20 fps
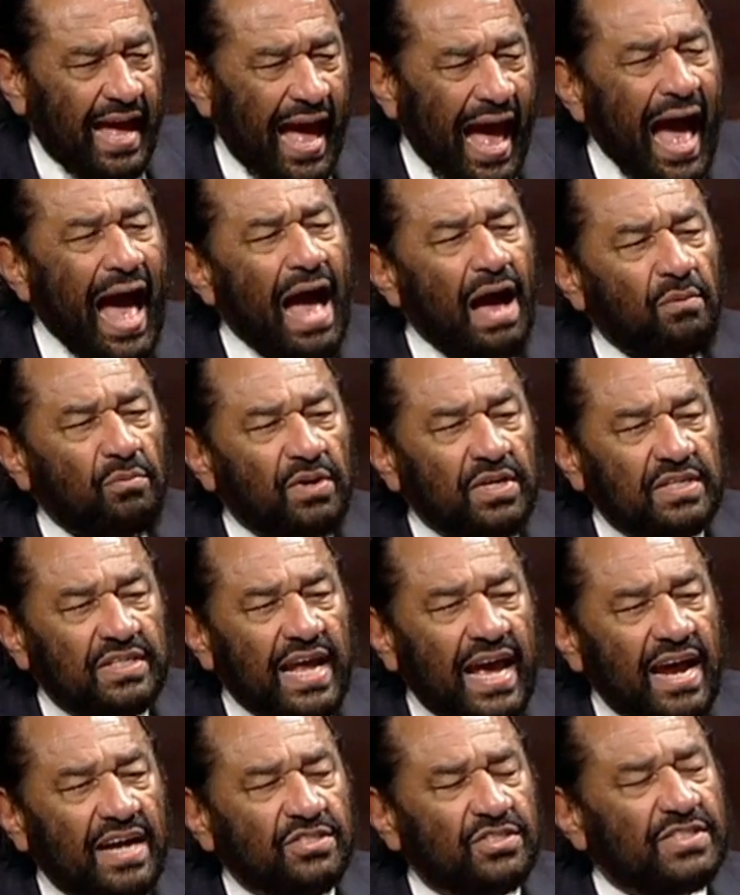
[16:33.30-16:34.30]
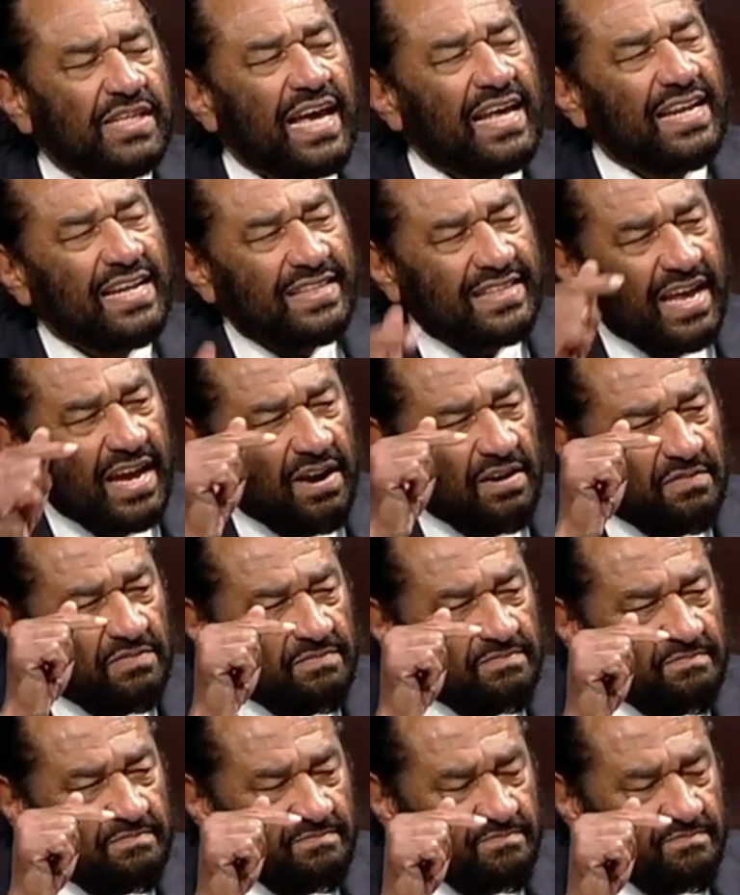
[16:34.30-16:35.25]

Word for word: I would dare say that there are